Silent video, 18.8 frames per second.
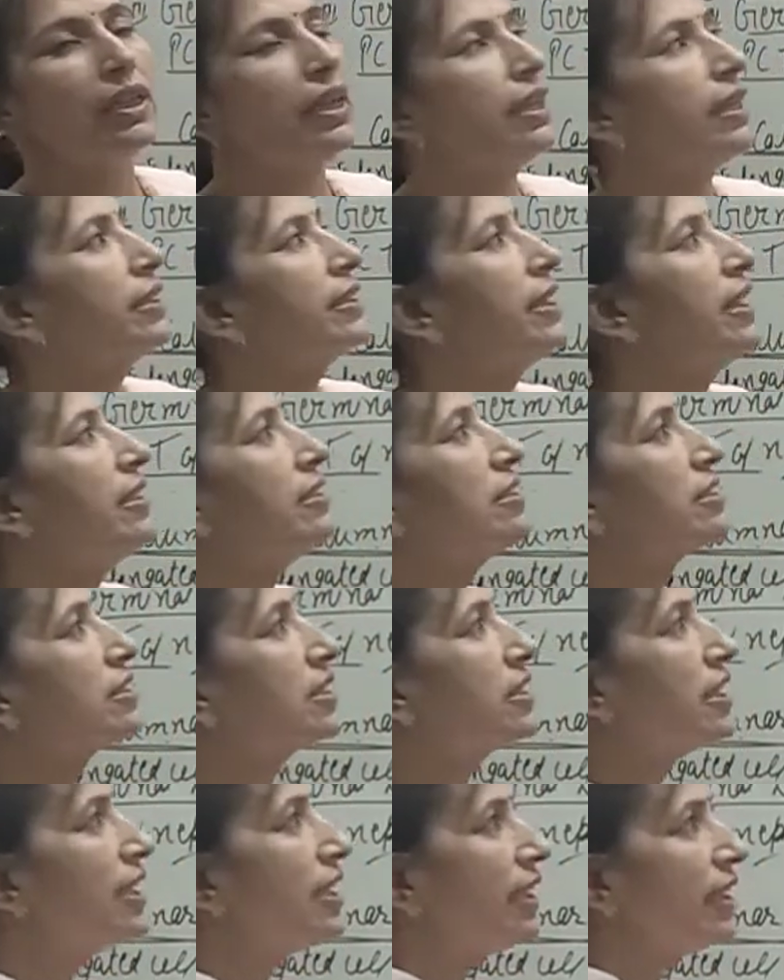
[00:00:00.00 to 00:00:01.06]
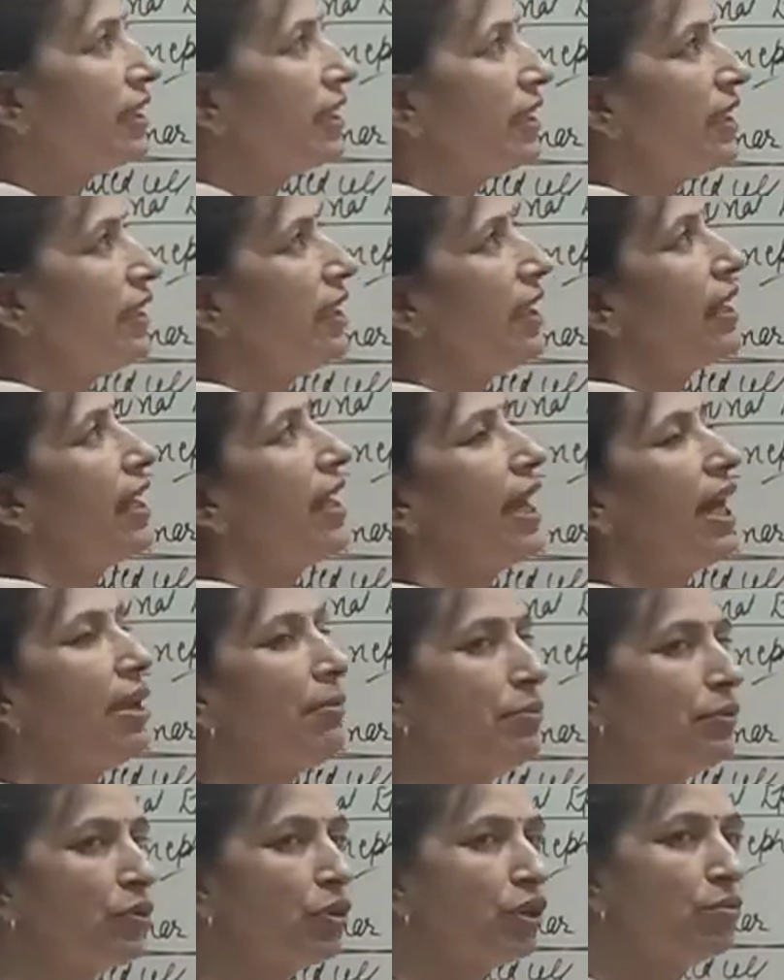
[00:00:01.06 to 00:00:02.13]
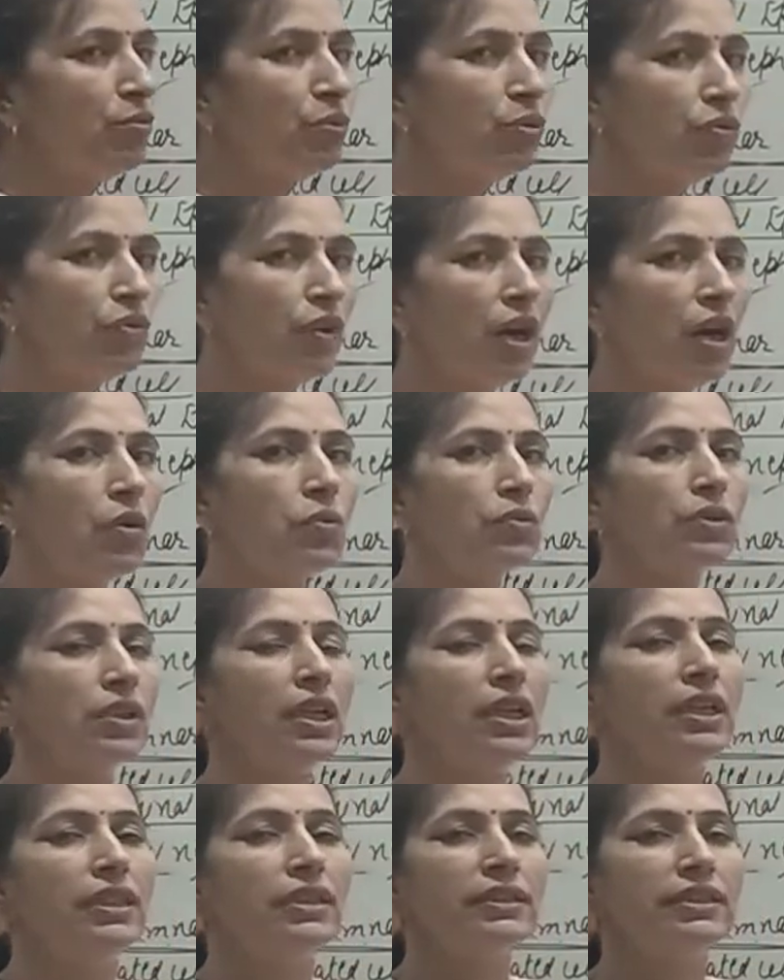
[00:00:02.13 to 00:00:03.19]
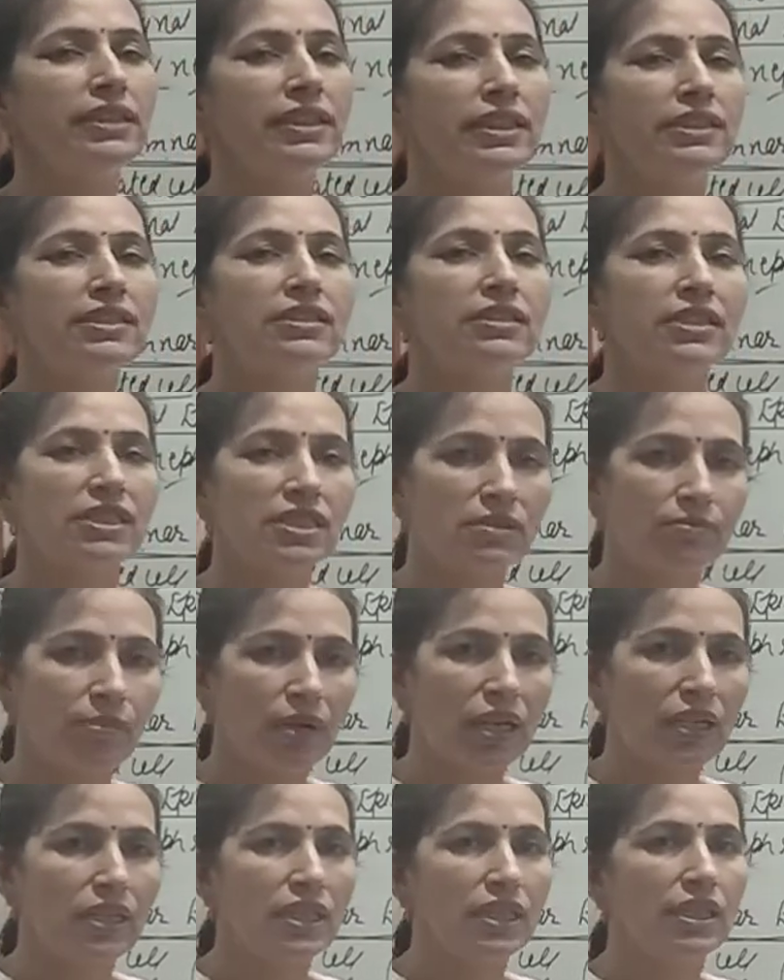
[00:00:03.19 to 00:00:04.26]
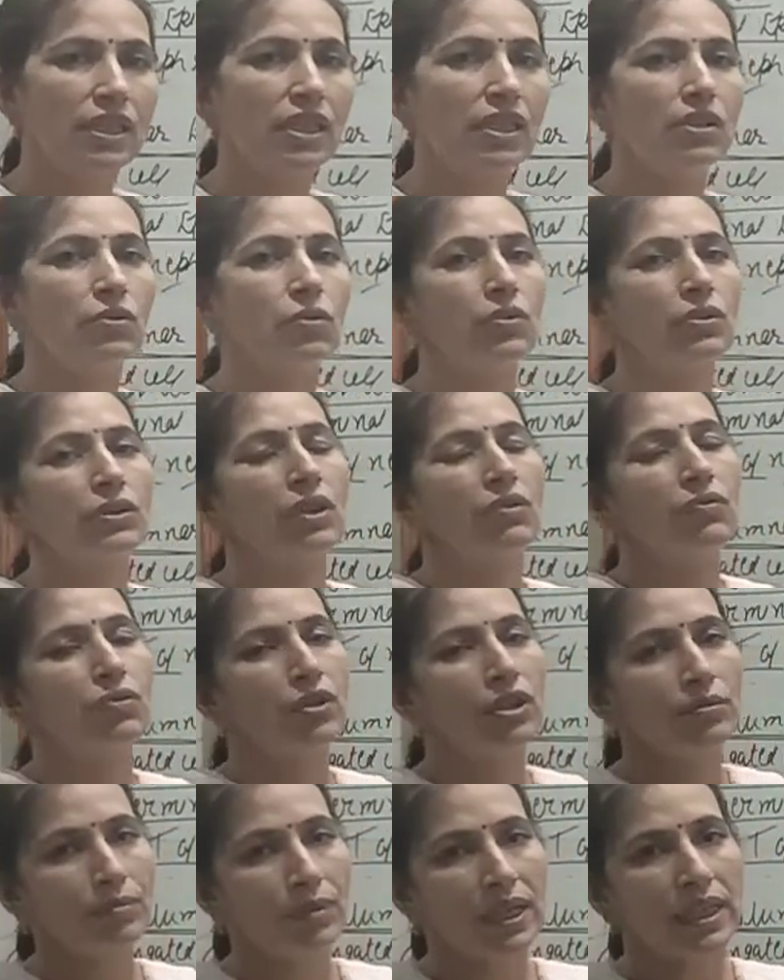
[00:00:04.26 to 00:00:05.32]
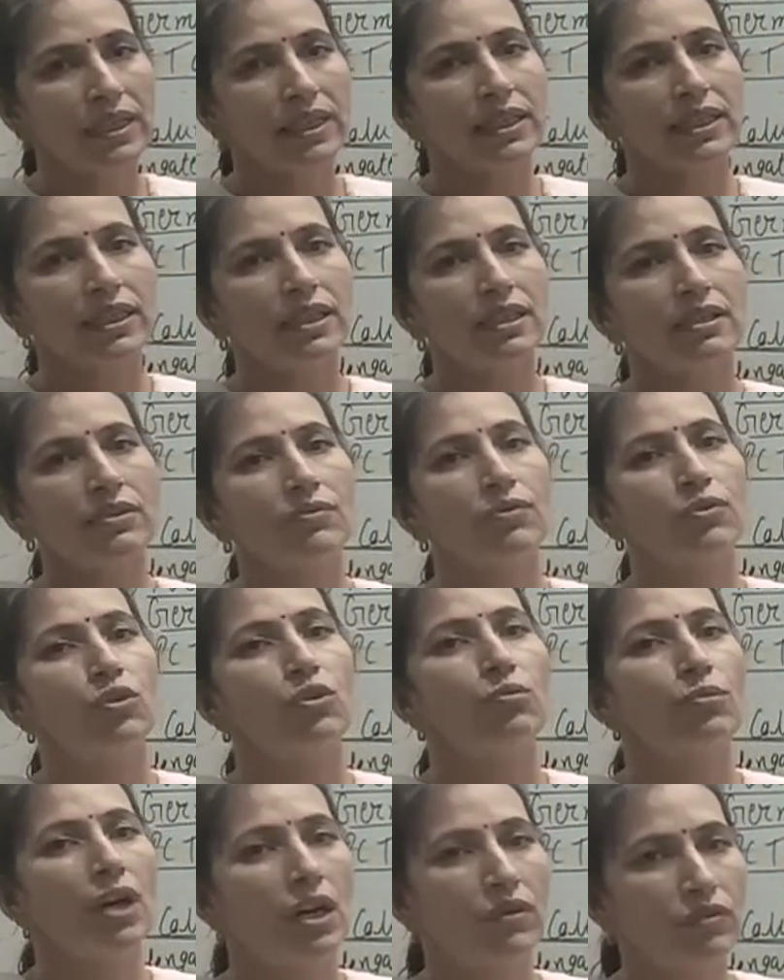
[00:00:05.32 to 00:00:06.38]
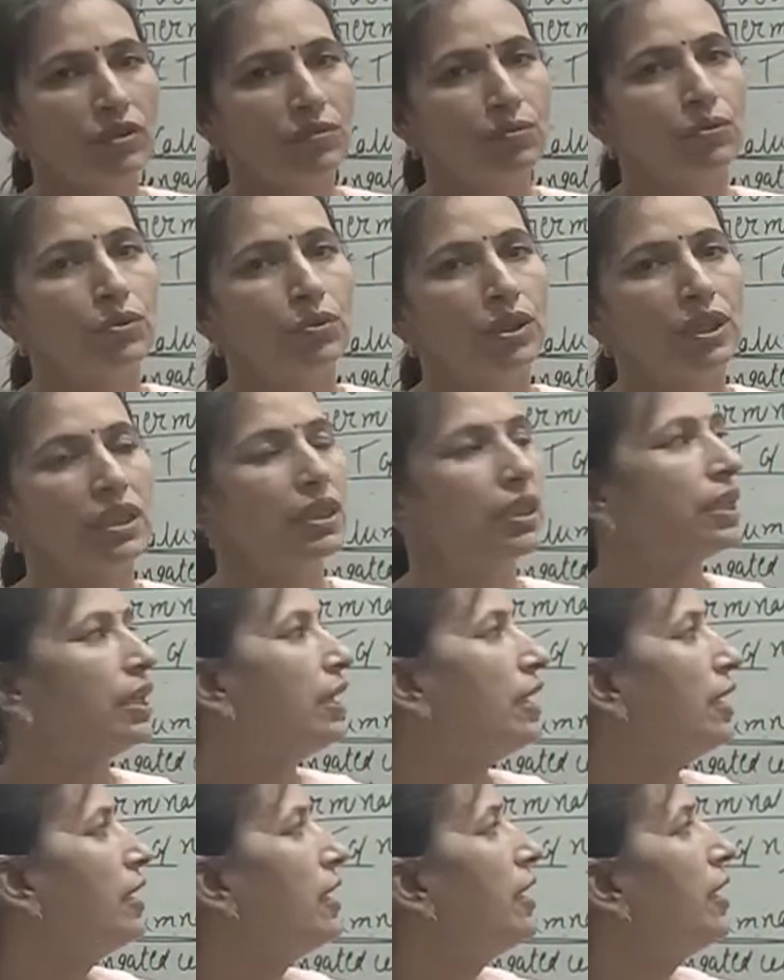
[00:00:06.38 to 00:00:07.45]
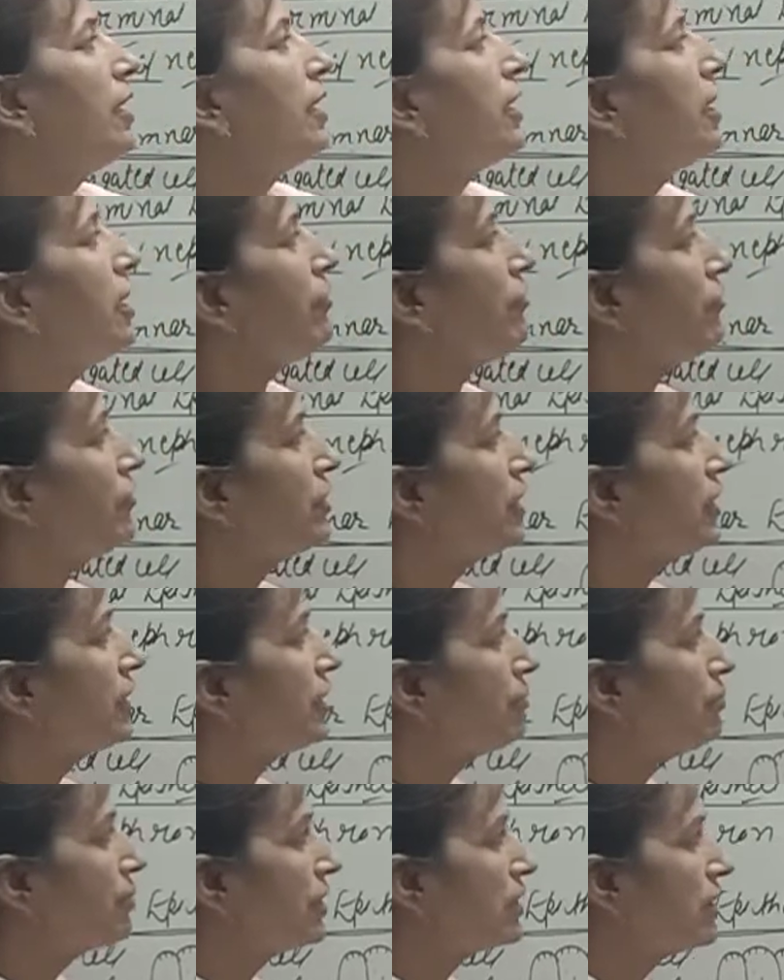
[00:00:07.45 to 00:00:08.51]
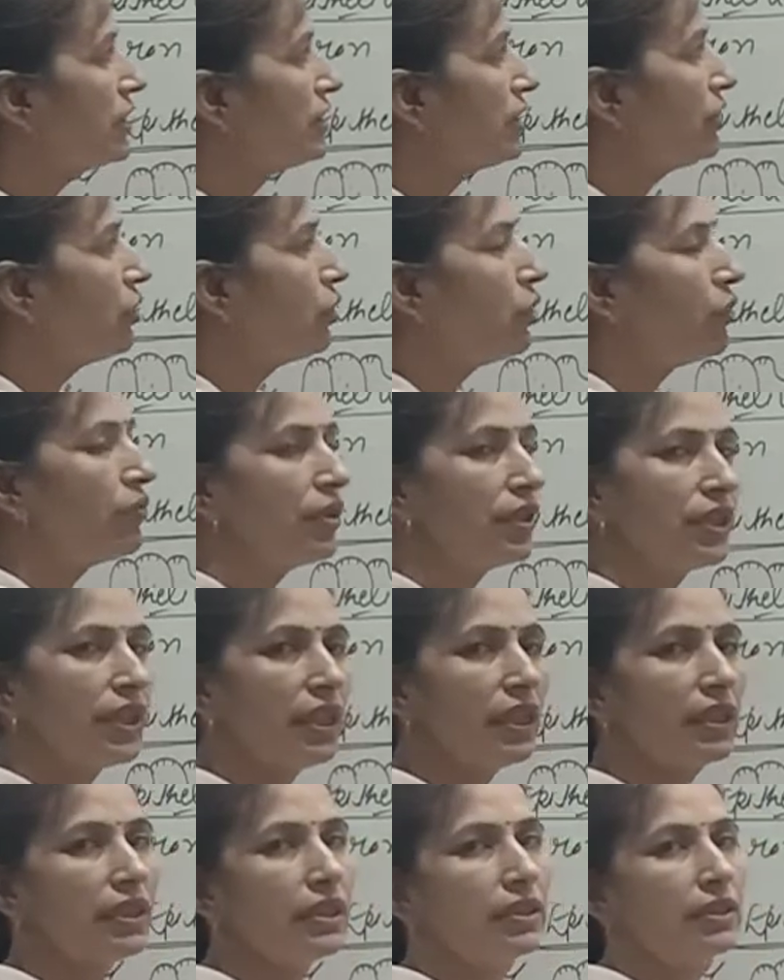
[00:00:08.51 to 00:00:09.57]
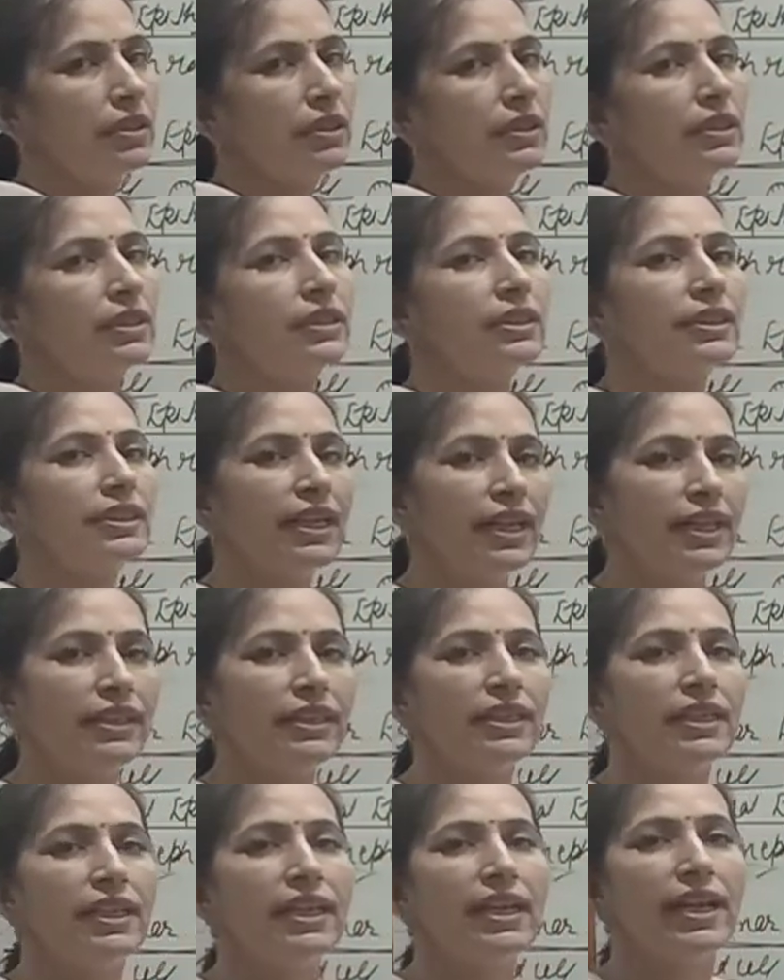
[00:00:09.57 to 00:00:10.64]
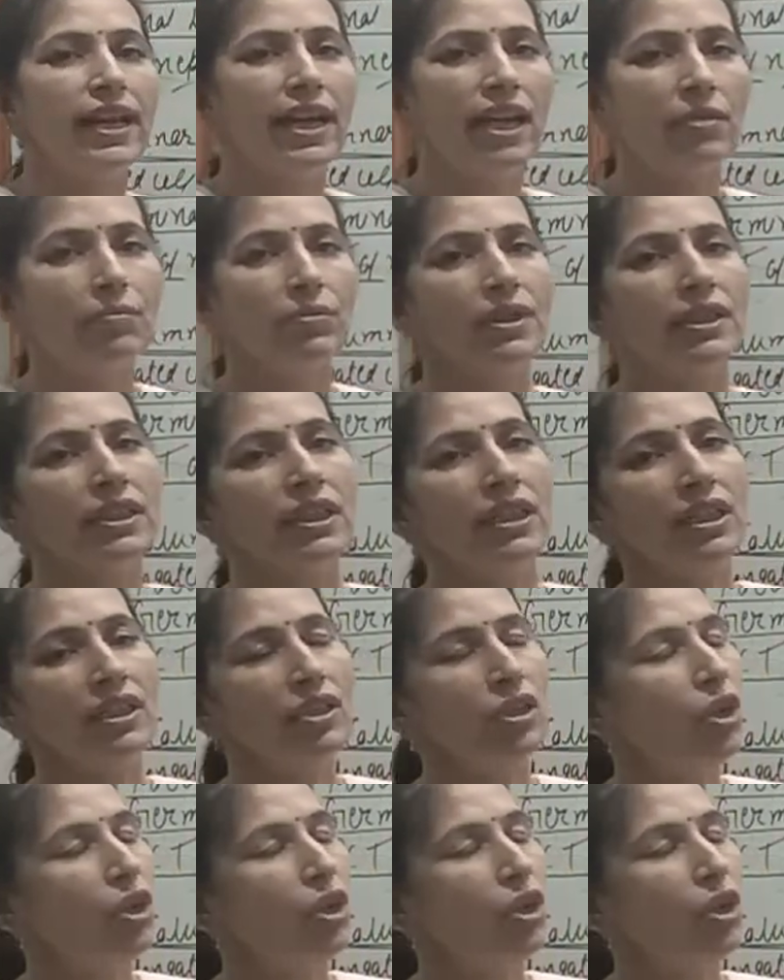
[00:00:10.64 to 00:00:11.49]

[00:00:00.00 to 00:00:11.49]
Then cilia help to remove out these dust particle or the foreign particle from our body. If they are present in the oviduct, then they help in the